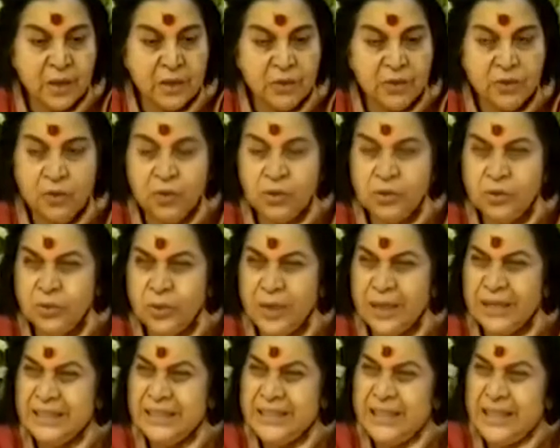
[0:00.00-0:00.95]
Those who
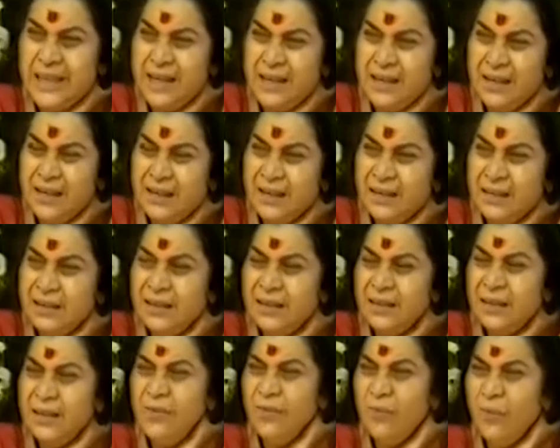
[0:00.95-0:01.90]
are still
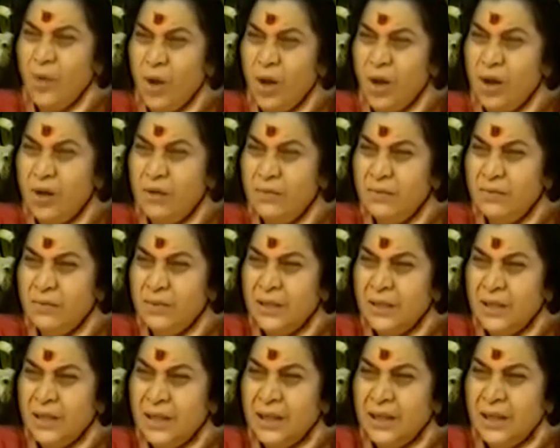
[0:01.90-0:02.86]
involved
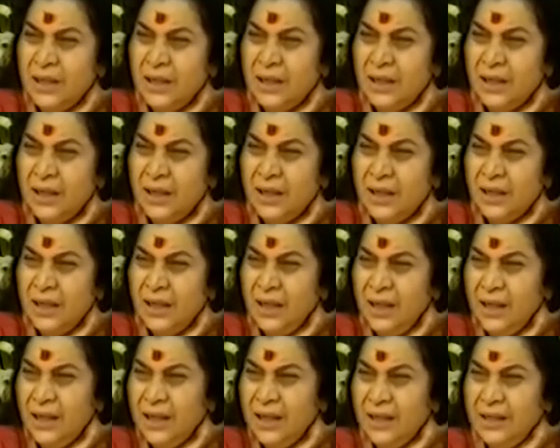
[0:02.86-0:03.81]

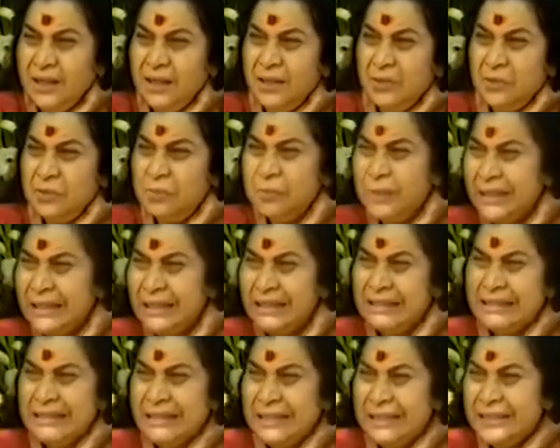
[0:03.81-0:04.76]
in getting to better
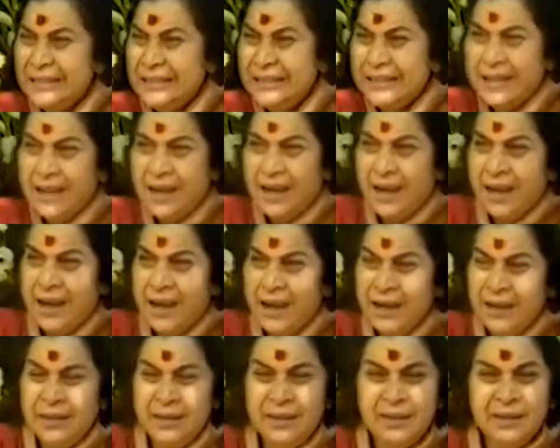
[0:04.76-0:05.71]

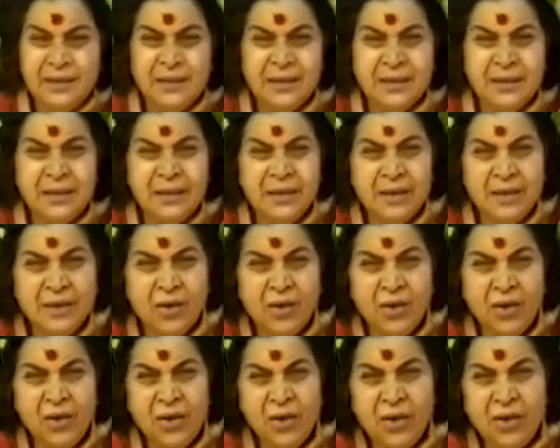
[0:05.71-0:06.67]
sunshine
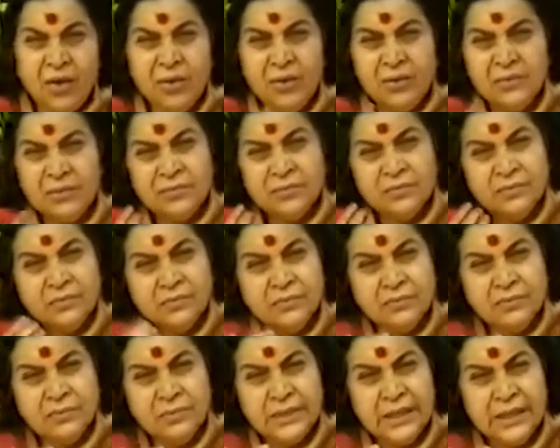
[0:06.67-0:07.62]
or
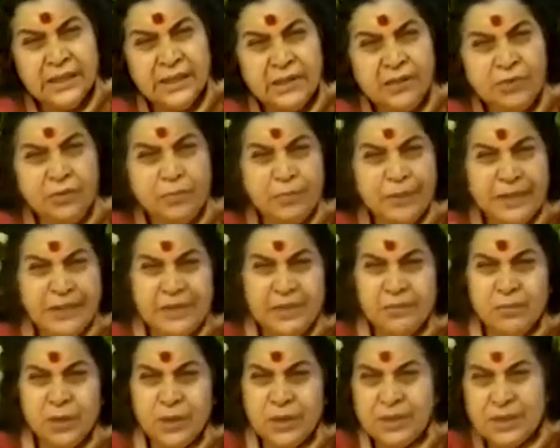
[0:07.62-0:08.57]
getting to better
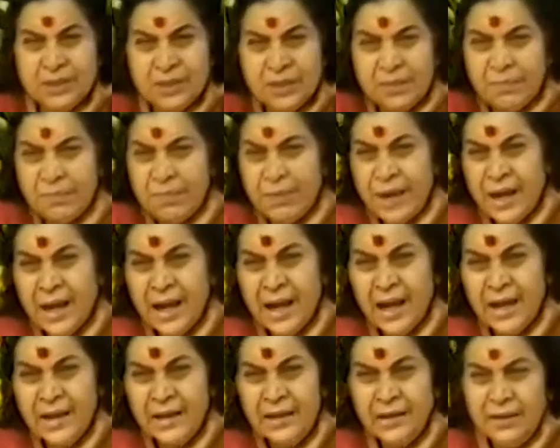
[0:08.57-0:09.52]
water
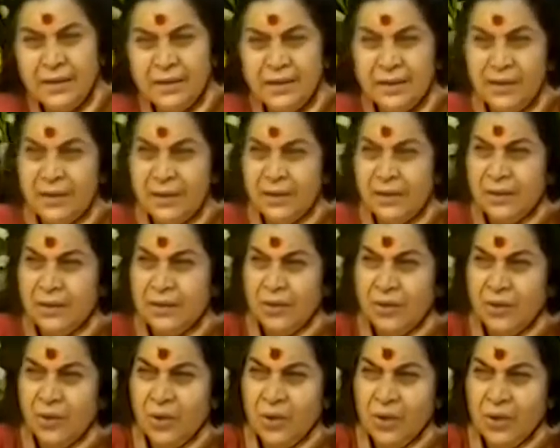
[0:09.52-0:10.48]
supply
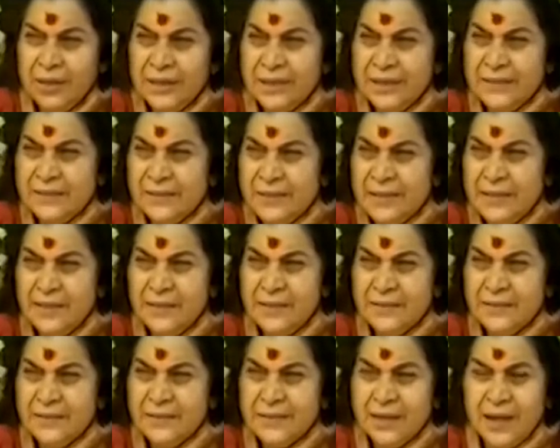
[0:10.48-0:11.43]
or all these
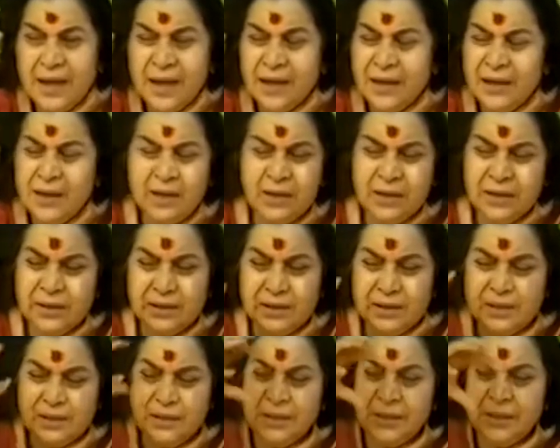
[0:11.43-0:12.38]
things are not
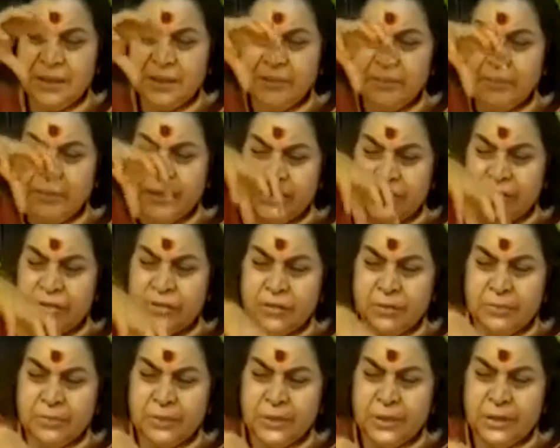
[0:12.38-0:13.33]
yet
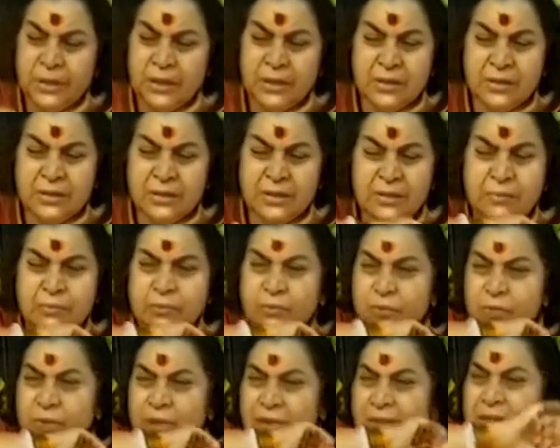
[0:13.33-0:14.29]
matured because the
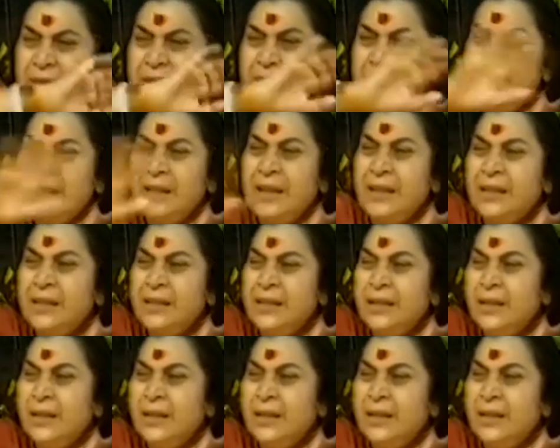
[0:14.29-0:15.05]
fruit doesn't need anything